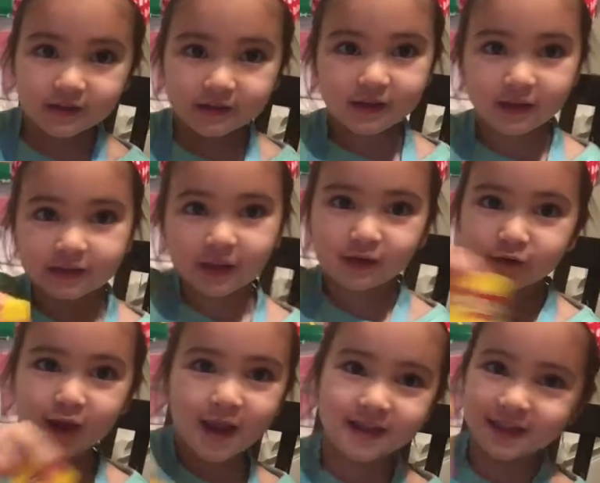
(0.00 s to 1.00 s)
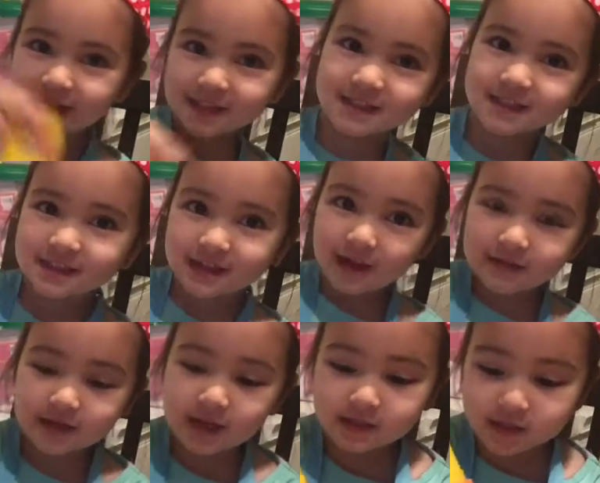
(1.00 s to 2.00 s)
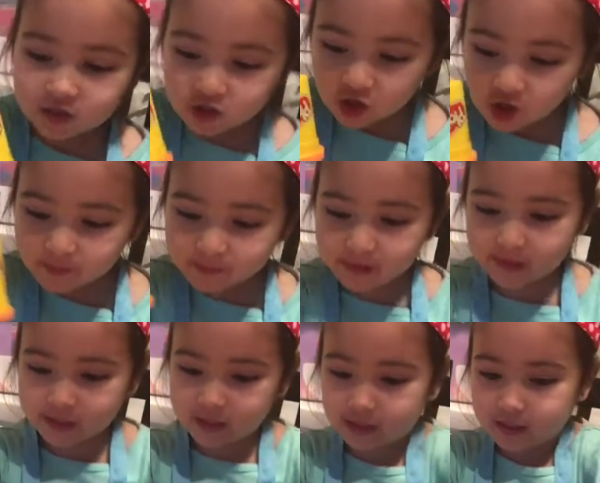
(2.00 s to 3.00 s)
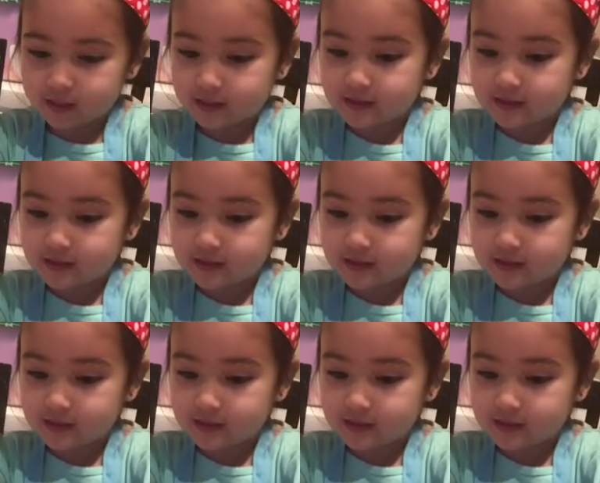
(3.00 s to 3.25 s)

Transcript: And then decorate it, and then the topping.